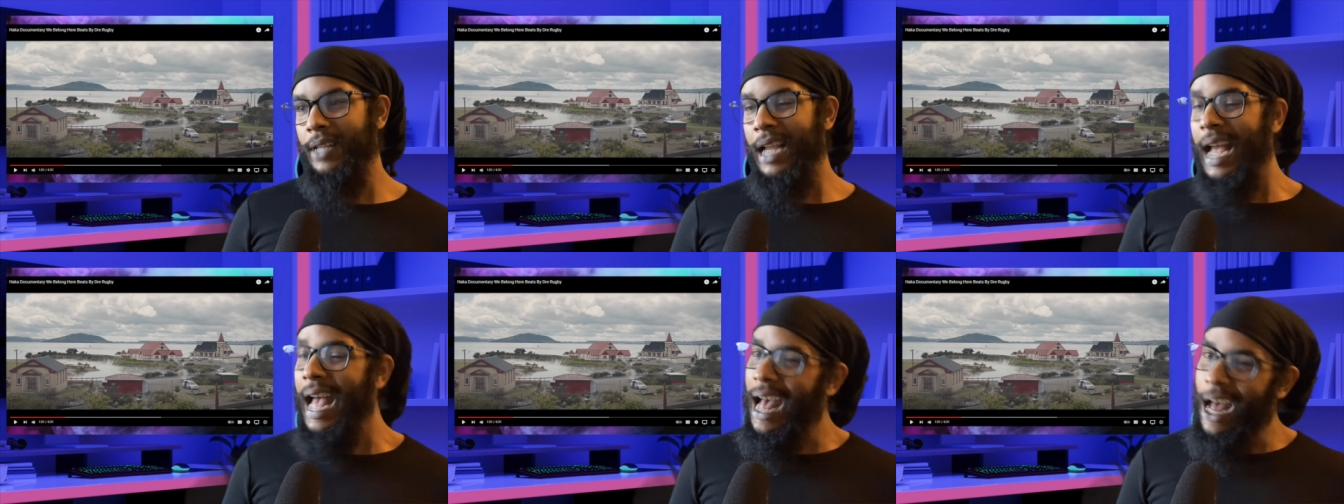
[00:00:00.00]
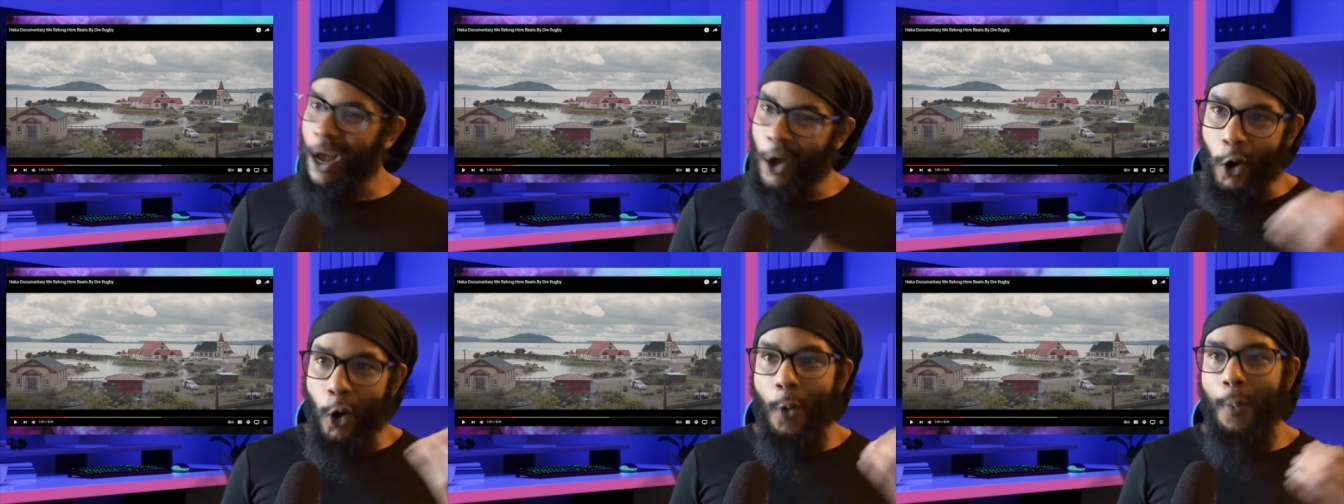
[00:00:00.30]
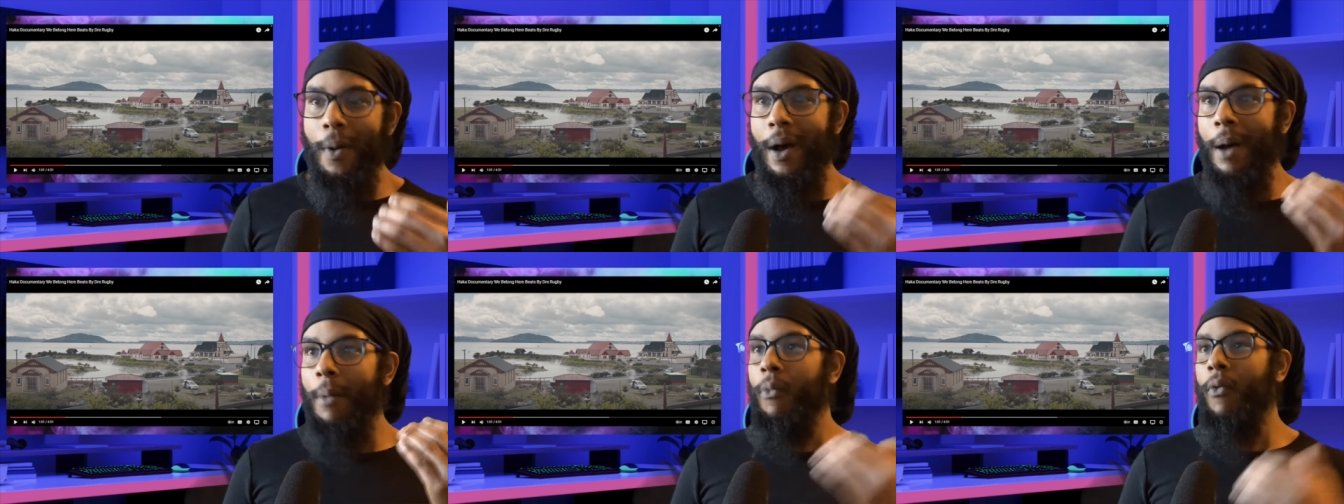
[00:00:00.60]
I hope
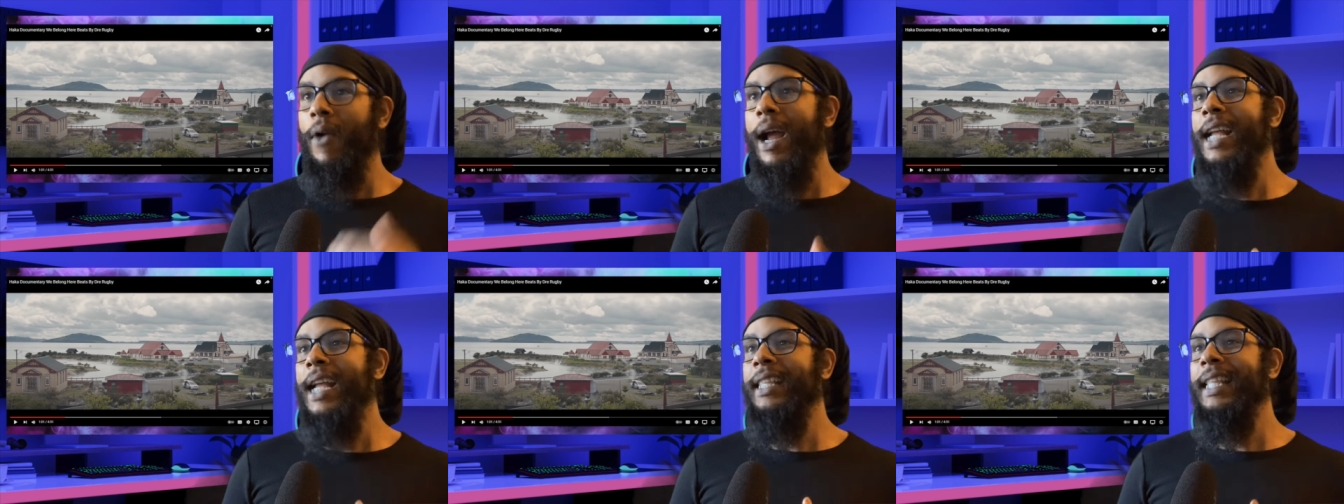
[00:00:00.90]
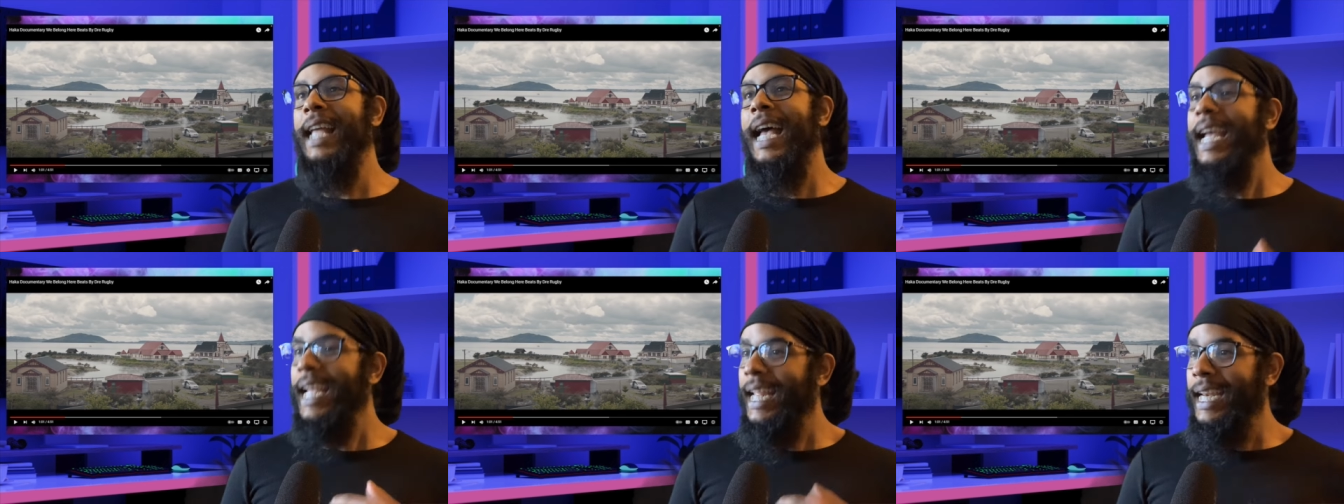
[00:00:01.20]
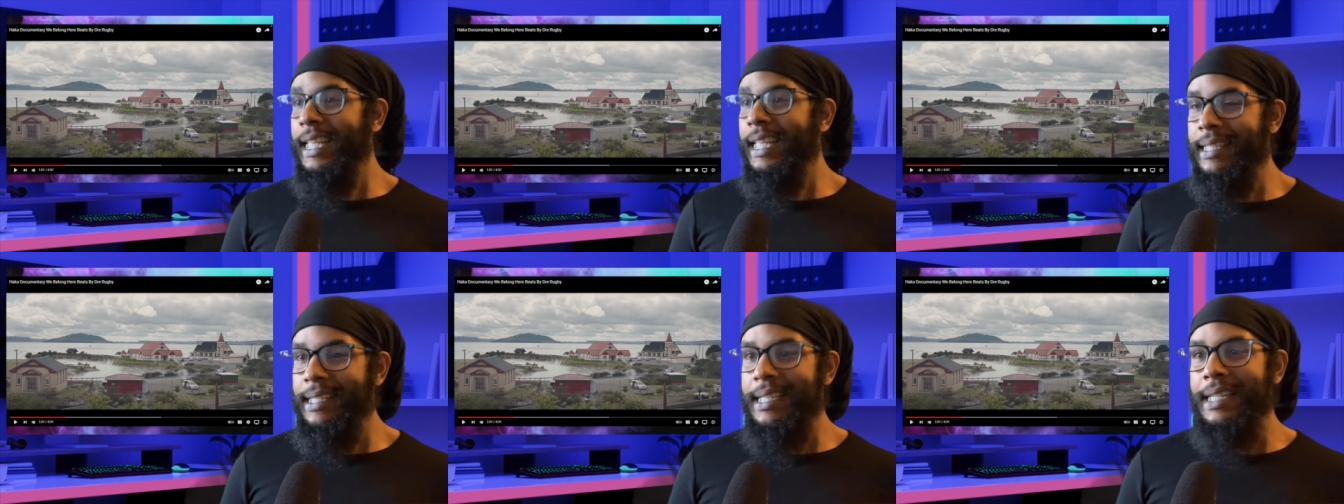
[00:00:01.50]
I'm right that it
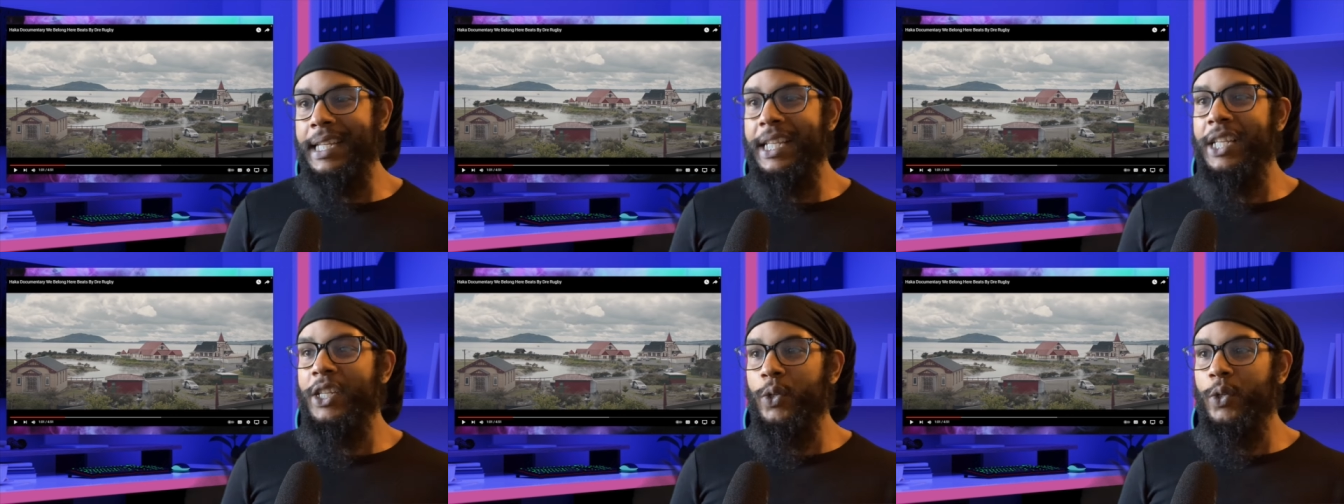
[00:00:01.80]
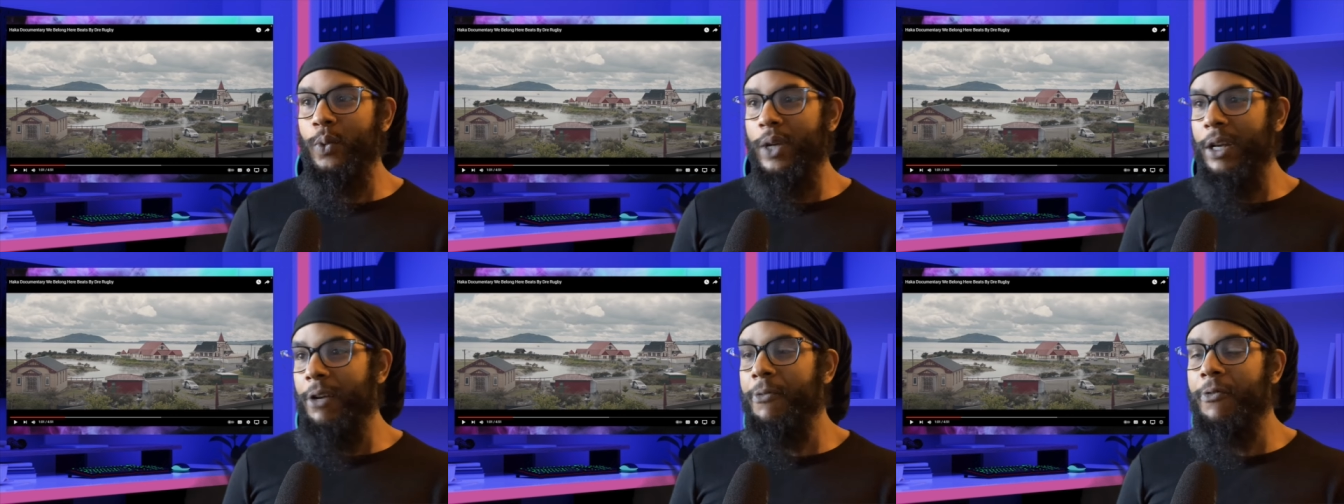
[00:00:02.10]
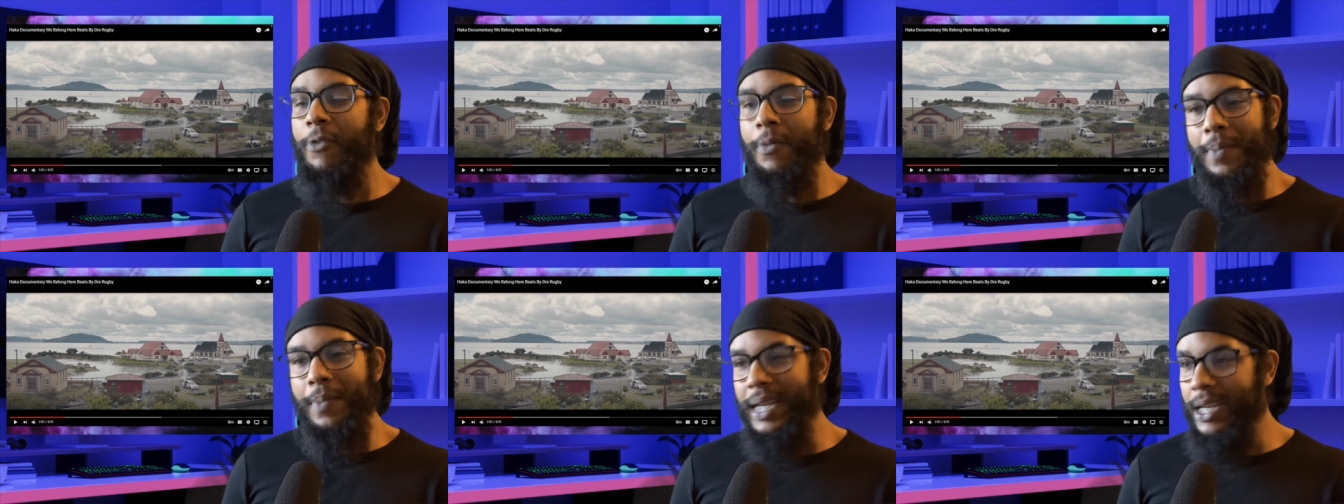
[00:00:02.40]
is in His will for
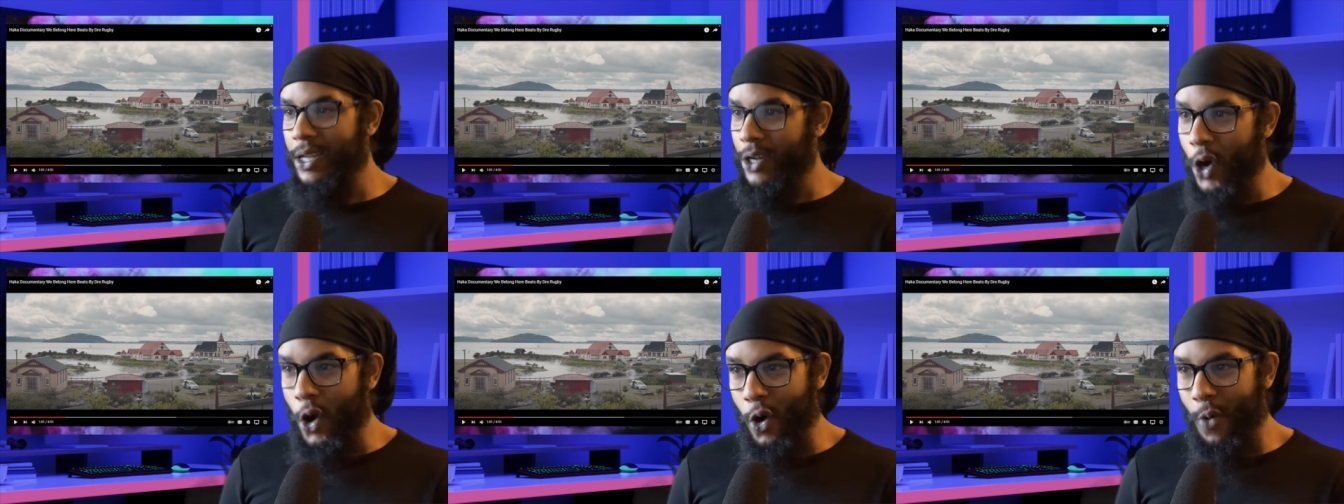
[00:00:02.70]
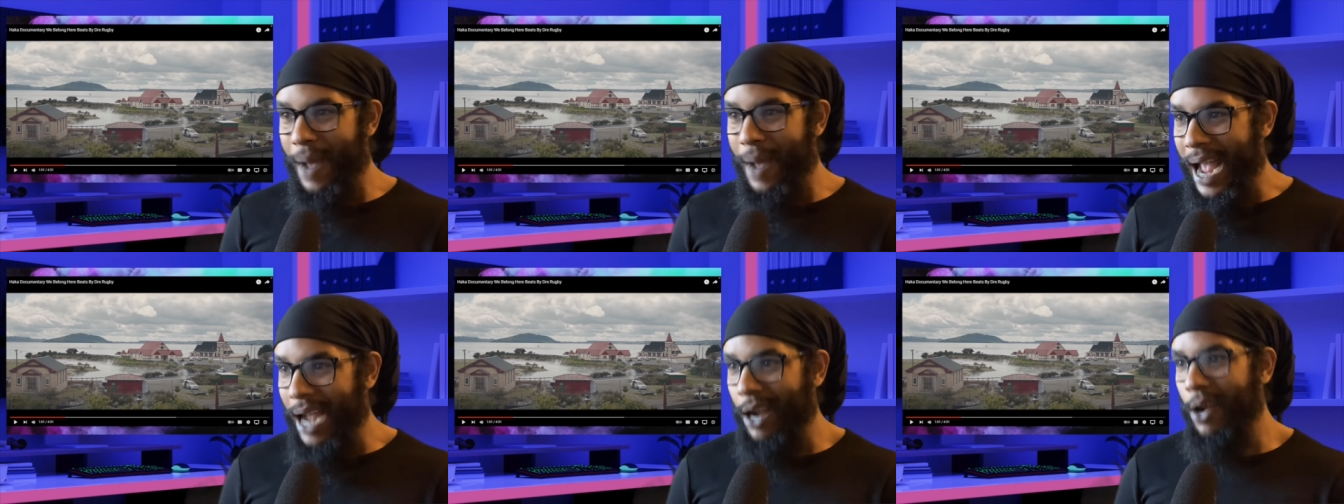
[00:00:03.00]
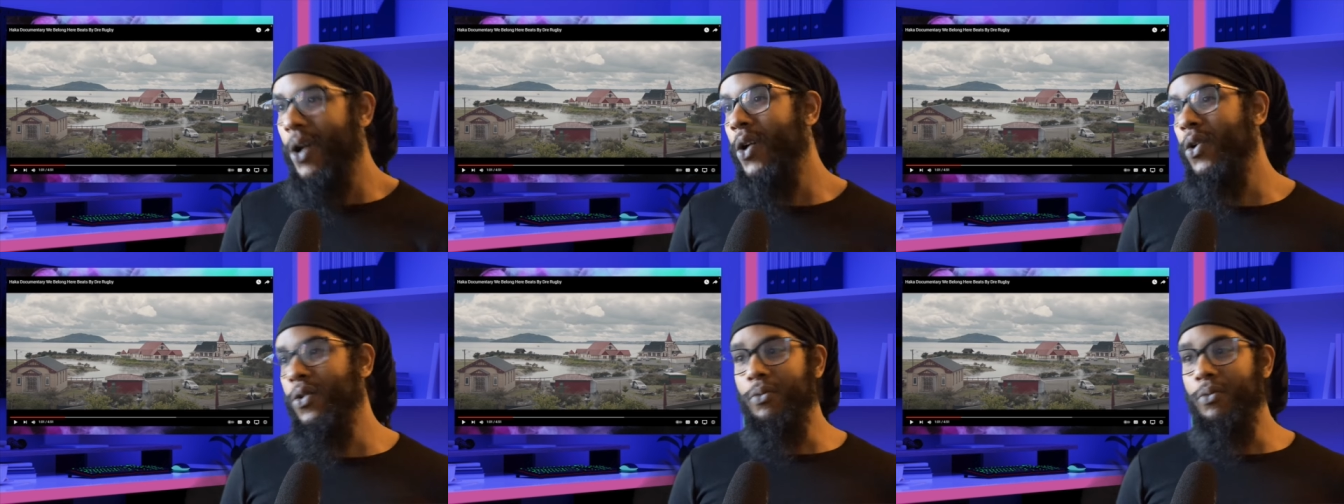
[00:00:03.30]
me to go back
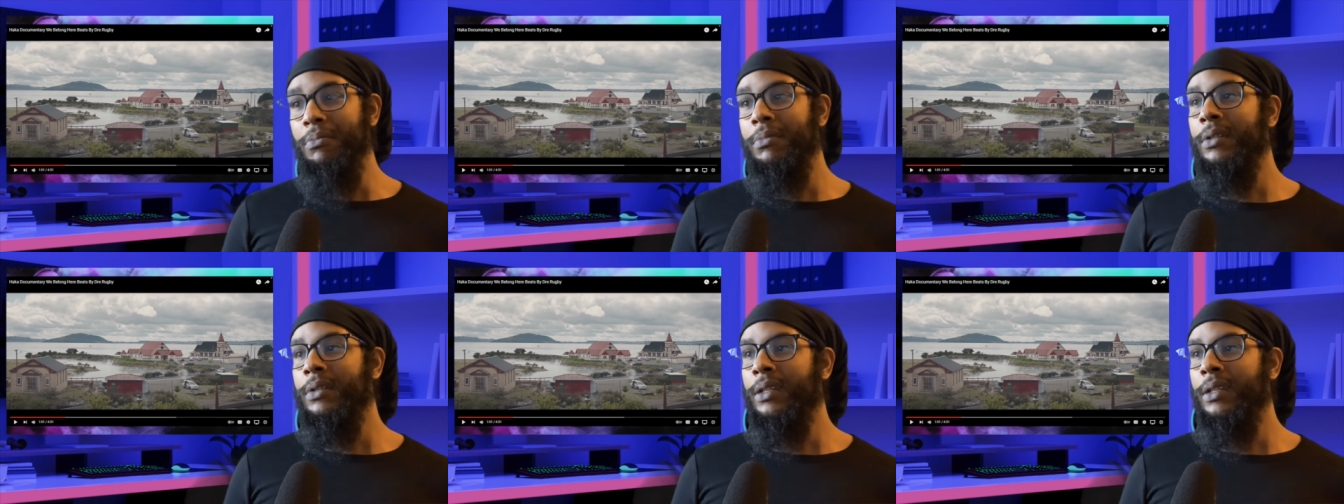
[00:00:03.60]
home.